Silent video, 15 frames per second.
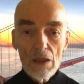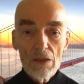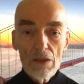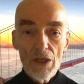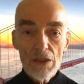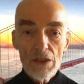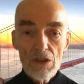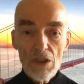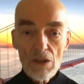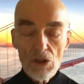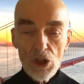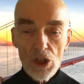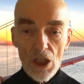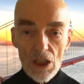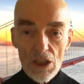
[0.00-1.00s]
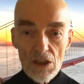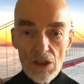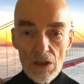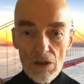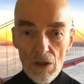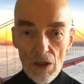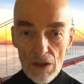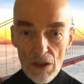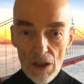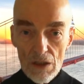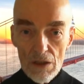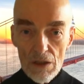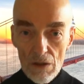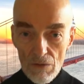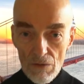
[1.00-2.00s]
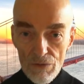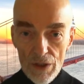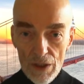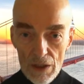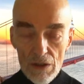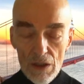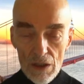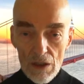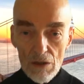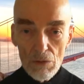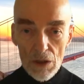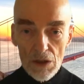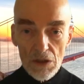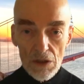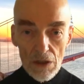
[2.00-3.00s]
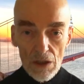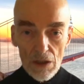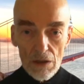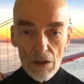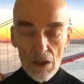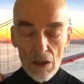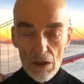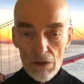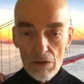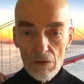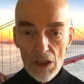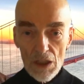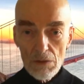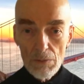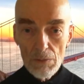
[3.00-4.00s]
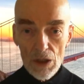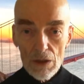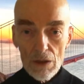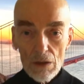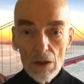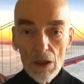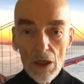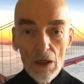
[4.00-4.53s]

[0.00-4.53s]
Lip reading: that suggest that they did find that he was indeed the anthrax mailer.